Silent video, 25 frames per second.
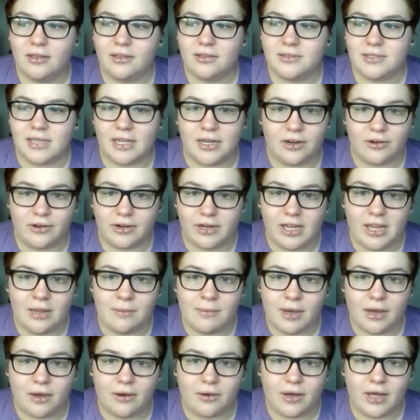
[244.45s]
sent her an
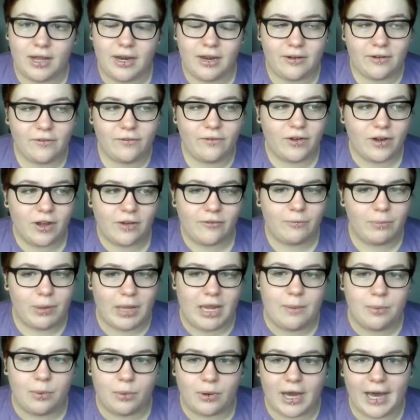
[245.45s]
email, and if enough
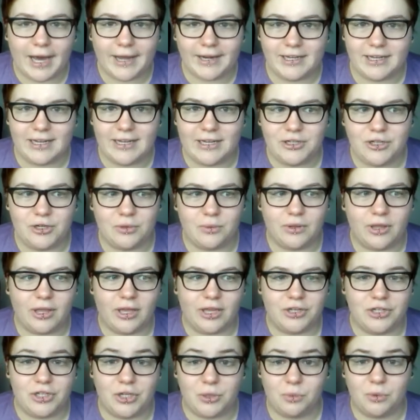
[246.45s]
people had an issue with
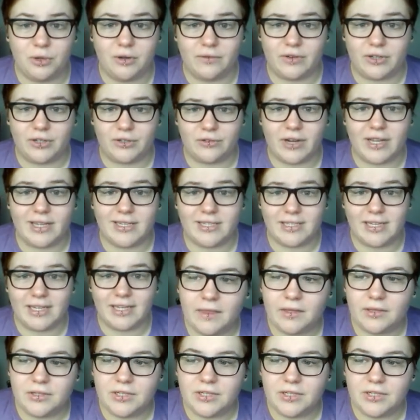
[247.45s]
her, she would have addressed it.